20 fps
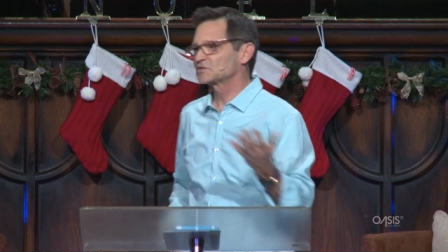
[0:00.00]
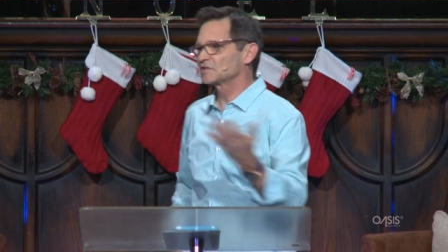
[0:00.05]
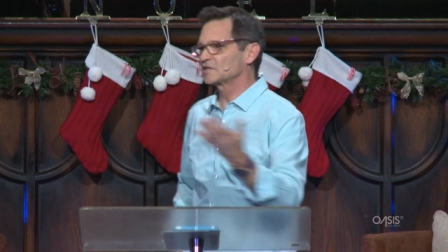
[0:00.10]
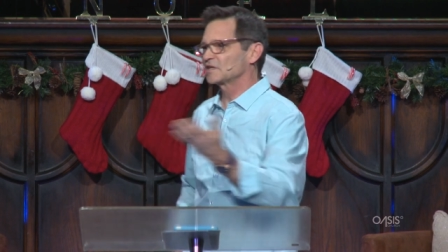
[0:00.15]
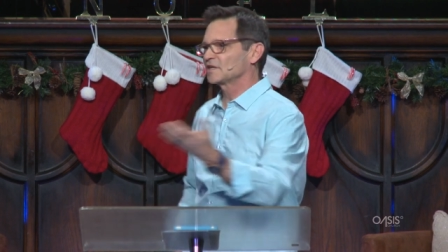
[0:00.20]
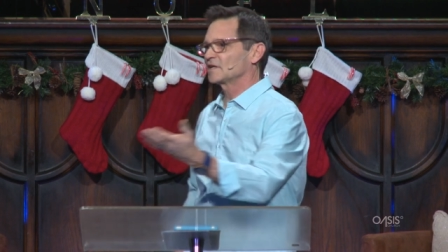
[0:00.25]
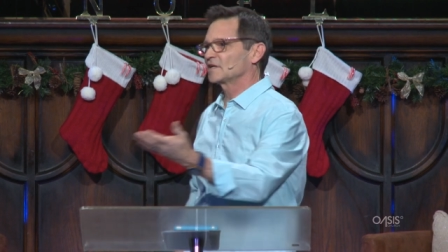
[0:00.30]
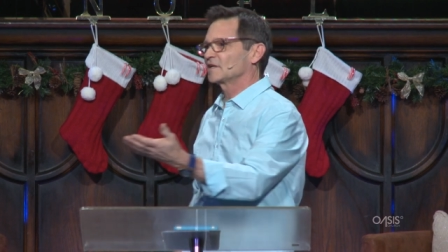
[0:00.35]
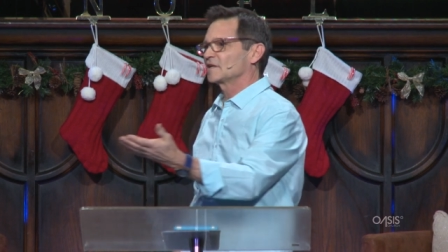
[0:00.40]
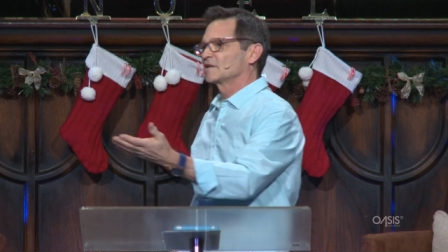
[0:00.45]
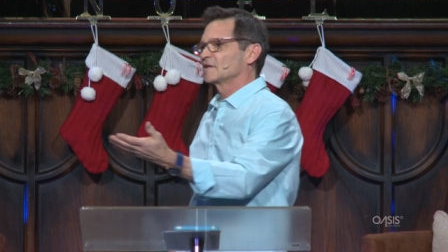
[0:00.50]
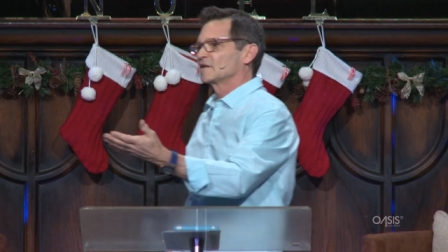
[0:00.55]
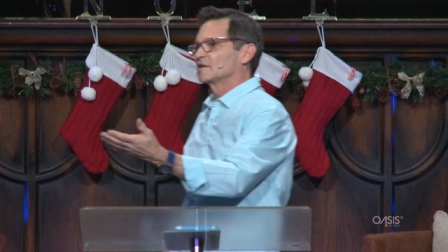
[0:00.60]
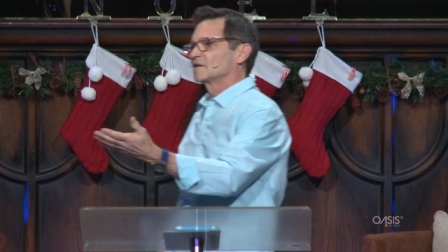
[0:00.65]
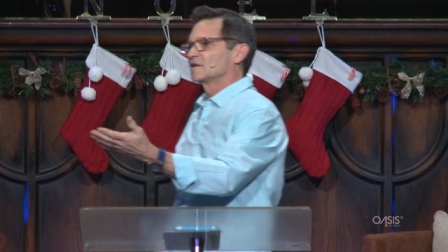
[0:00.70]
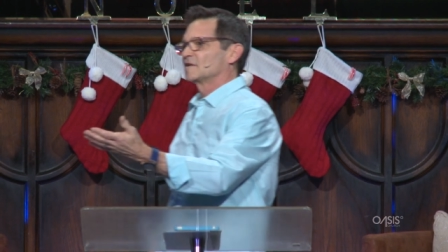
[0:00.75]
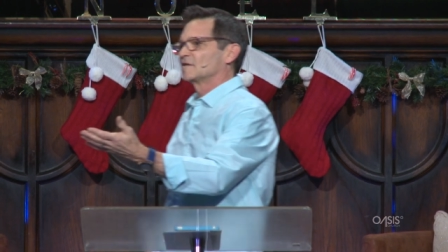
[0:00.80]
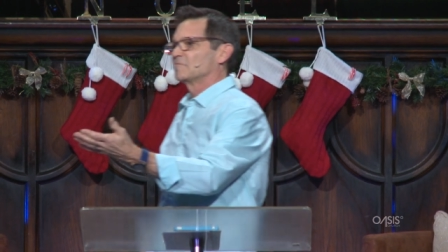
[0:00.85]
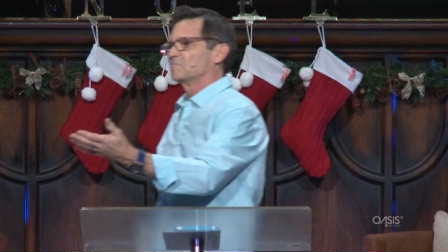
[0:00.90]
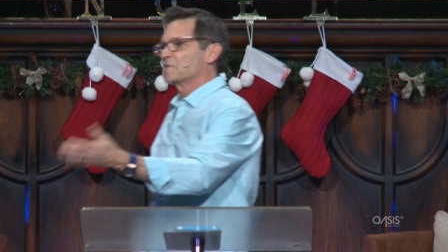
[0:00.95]
see
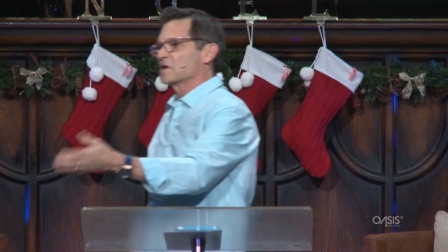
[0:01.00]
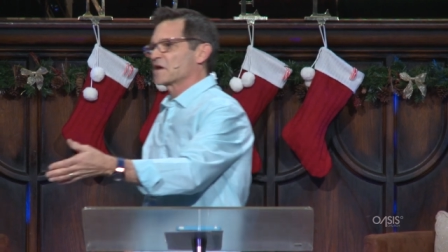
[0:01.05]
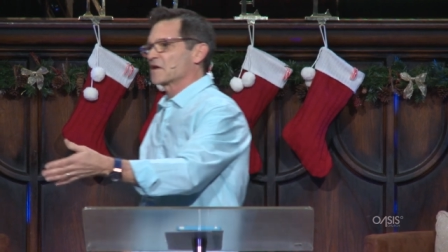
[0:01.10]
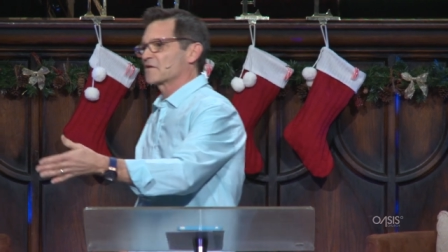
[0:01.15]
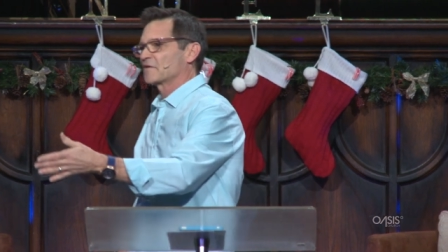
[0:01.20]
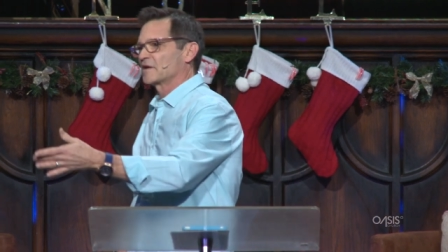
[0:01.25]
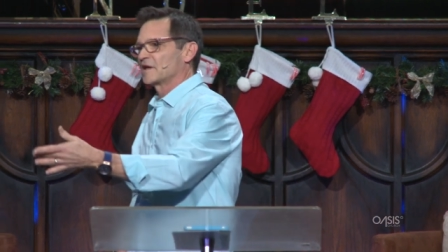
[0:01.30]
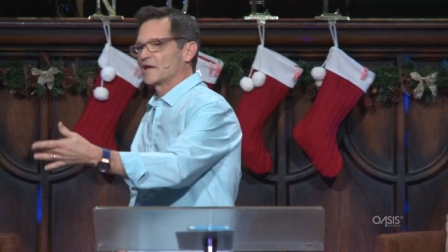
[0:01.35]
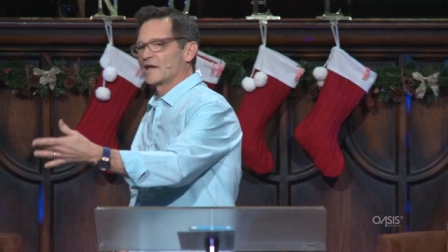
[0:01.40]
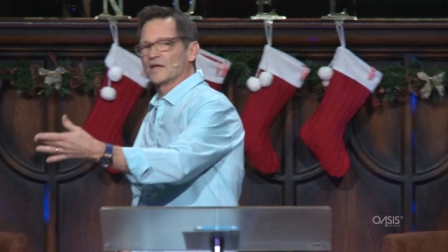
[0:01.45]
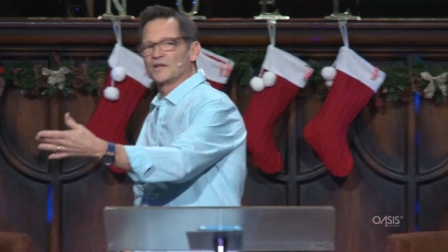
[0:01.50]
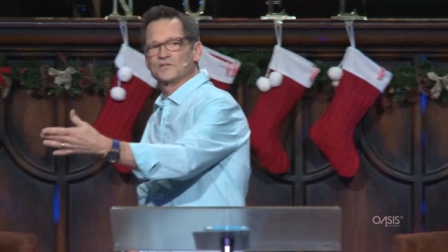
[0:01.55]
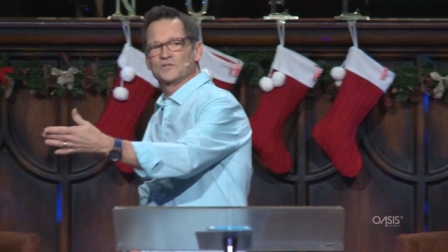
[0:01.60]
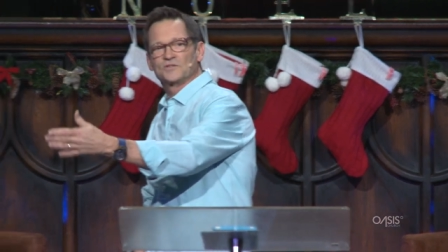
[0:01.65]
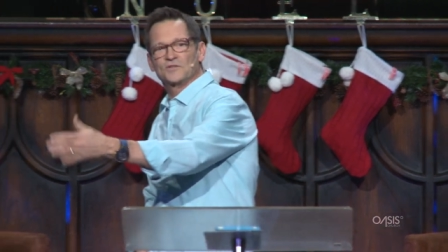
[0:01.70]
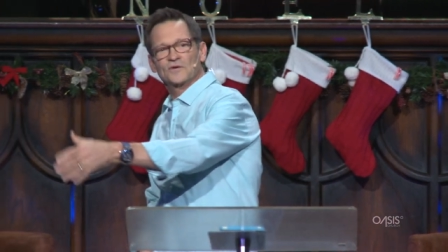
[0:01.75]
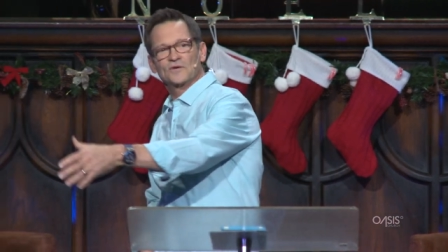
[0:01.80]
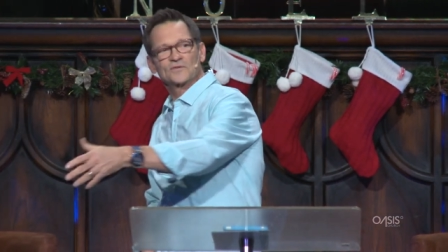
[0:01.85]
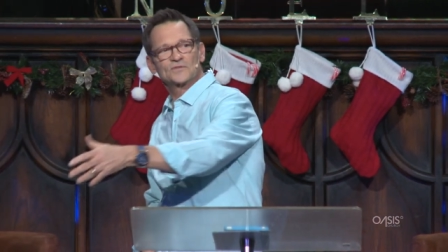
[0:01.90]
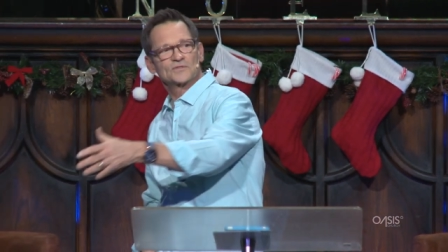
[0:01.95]
Mary and
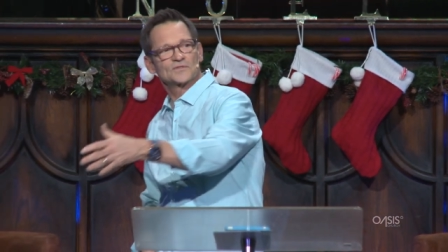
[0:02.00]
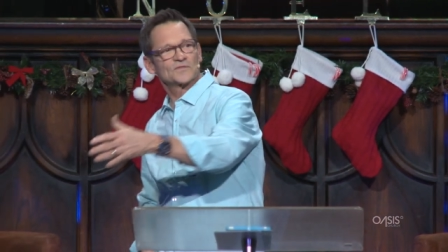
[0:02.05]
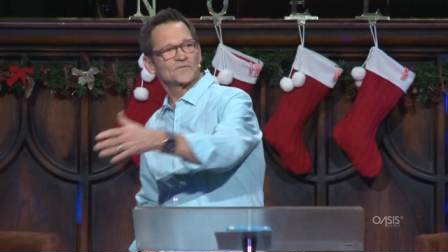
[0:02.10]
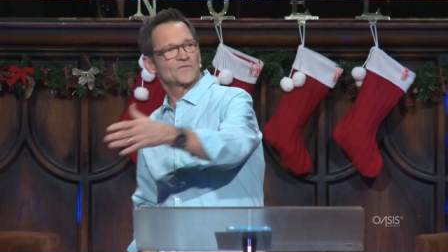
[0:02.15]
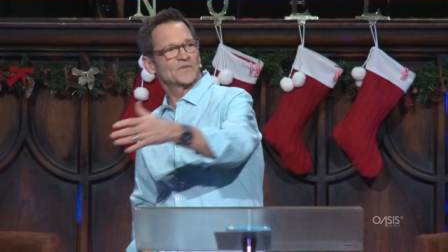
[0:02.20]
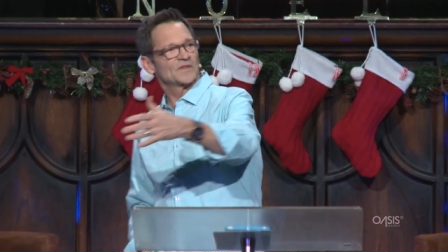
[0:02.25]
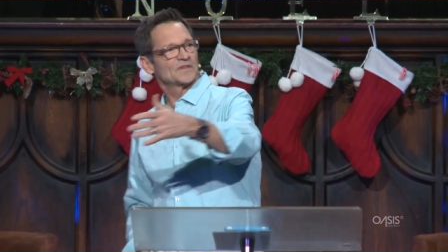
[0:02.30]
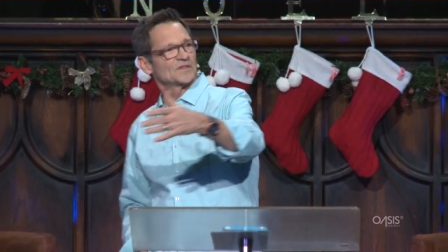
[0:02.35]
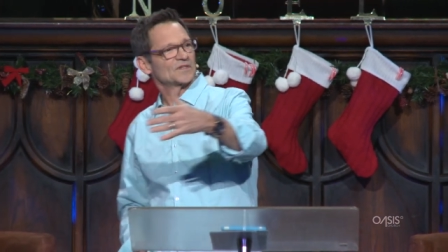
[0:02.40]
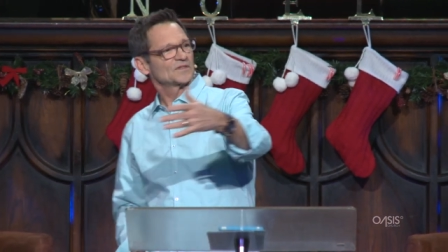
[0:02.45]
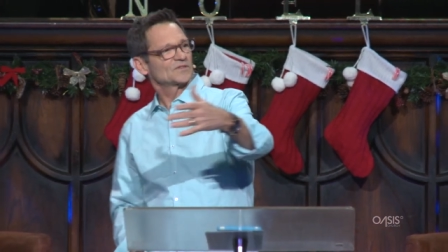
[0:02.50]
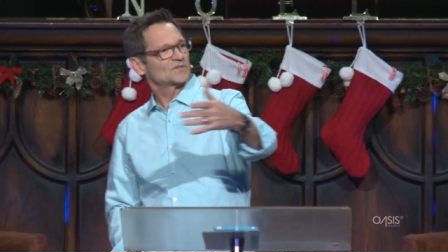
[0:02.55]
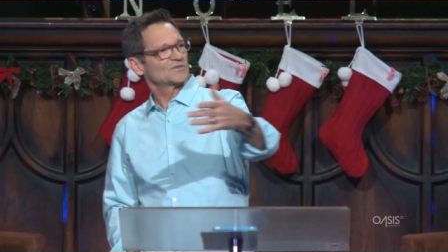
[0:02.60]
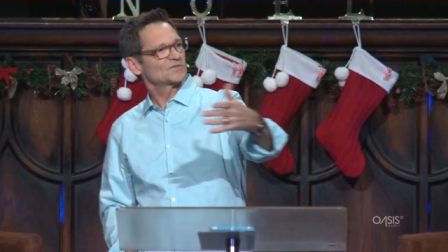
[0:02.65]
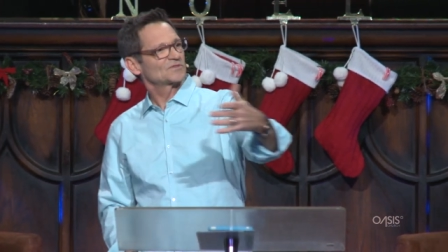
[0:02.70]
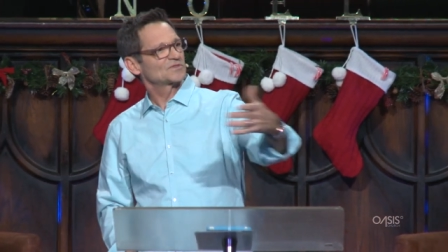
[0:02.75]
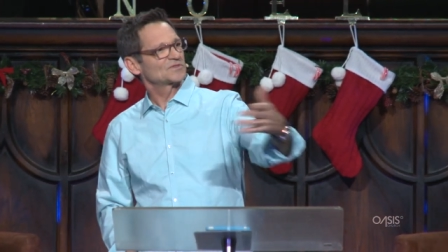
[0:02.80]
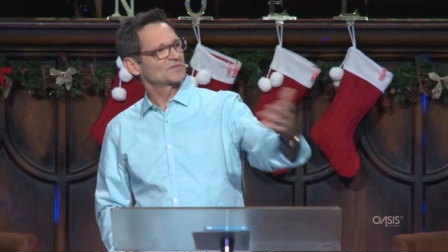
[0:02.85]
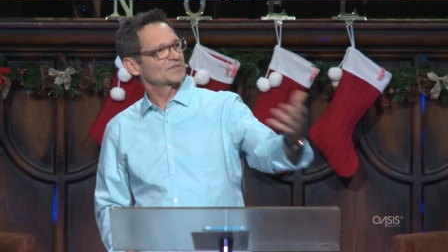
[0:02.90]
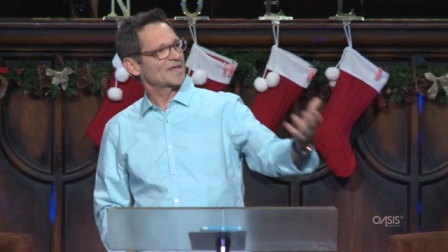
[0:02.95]
Joseph and this
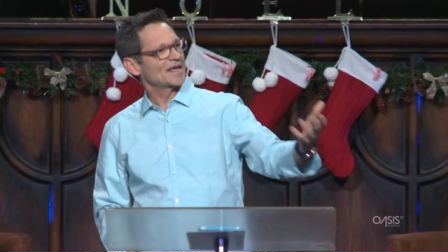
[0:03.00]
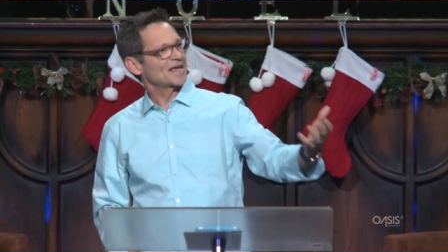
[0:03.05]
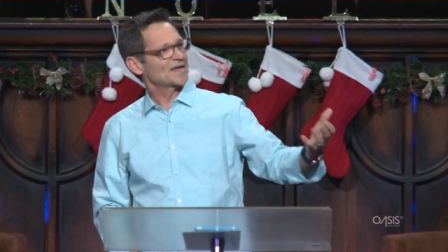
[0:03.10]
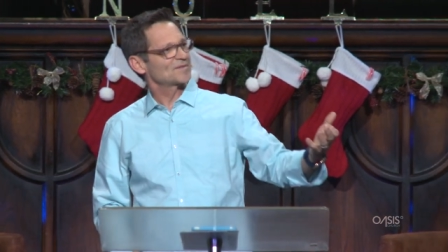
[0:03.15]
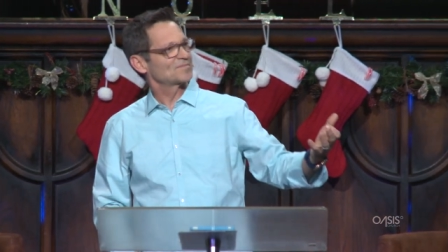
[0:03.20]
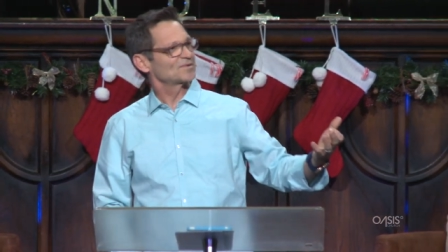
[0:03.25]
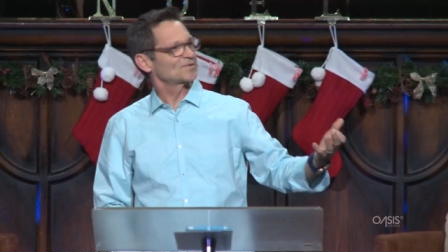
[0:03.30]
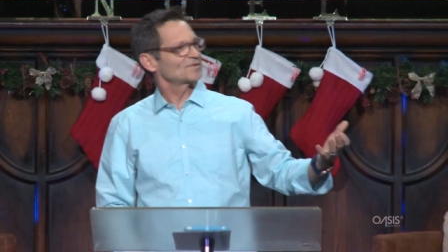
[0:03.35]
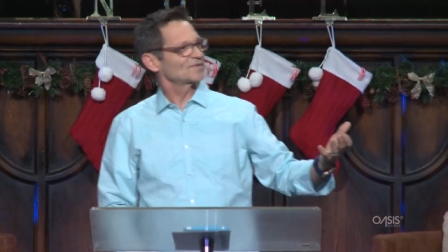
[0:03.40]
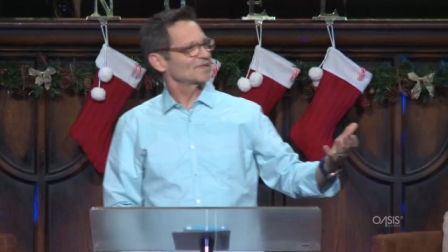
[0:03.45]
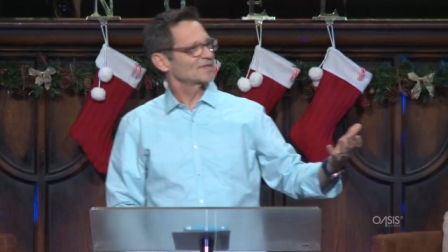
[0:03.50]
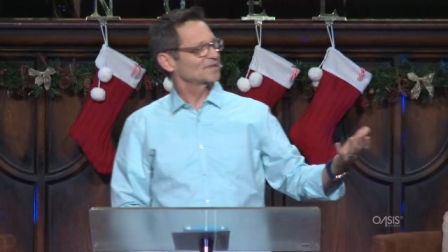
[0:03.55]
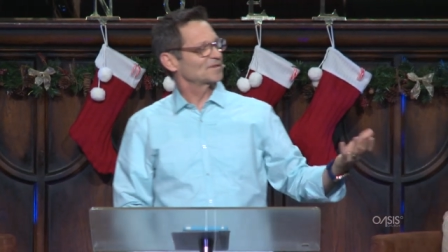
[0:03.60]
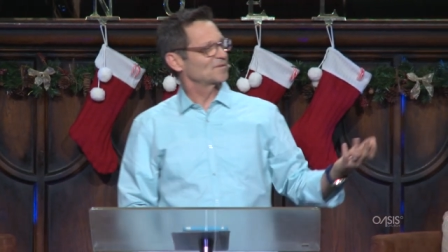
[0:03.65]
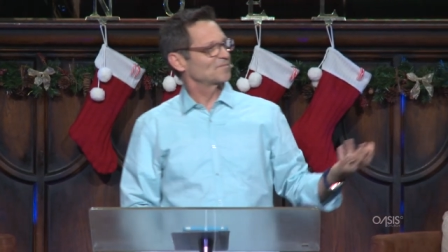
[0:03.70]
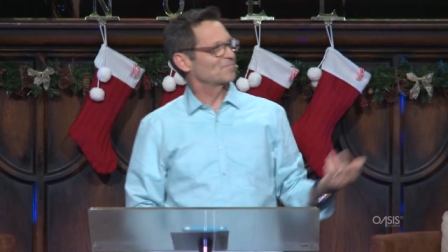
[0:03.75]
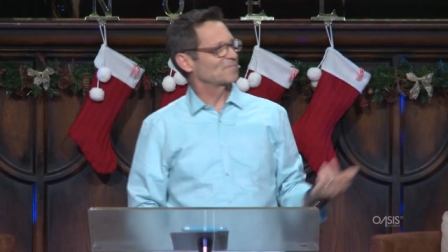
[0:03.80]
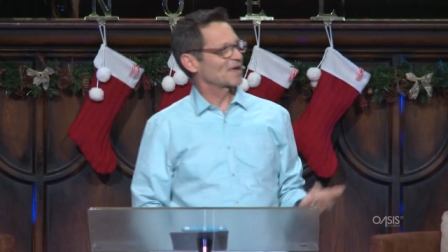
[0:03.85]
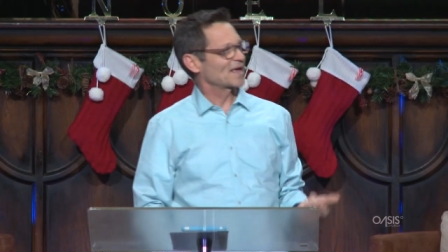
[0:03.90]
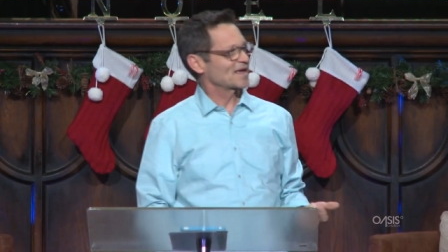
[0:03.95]
stable and
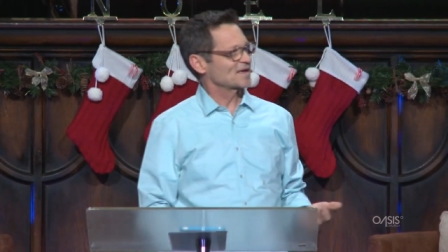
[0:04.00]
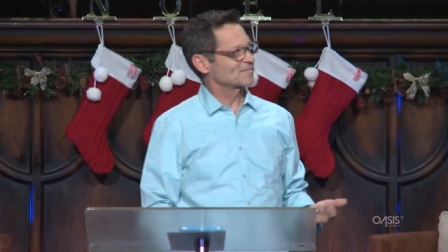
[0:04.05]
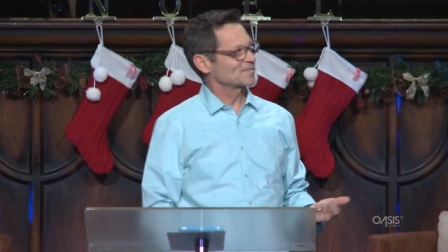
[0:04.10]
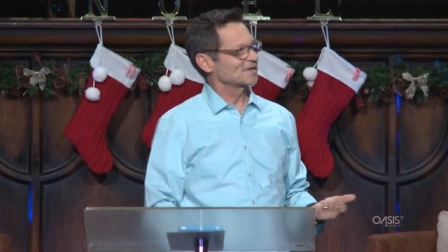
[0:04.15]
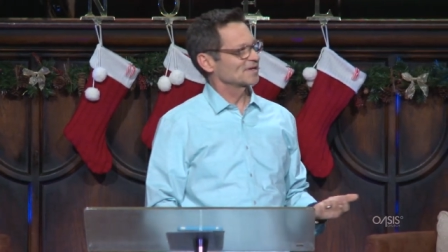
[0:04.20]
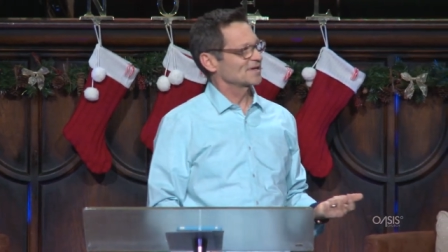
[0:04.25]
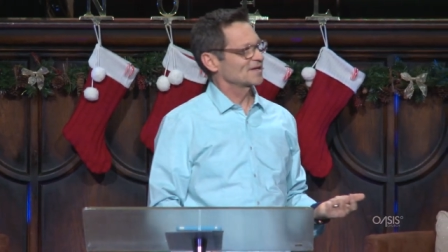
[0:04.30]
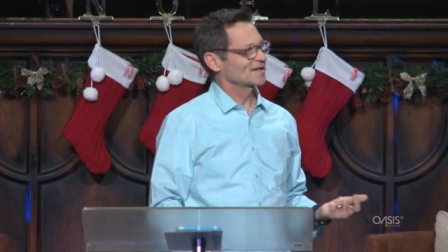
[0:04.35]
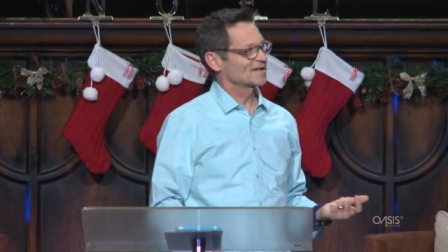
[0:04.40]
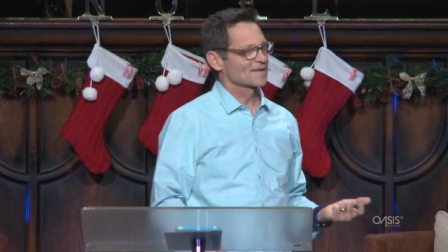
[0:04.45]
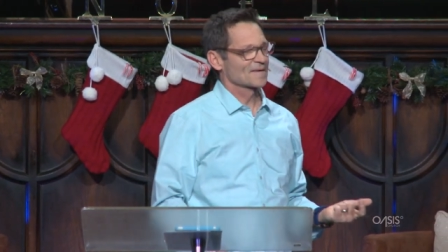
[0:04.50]
the baby.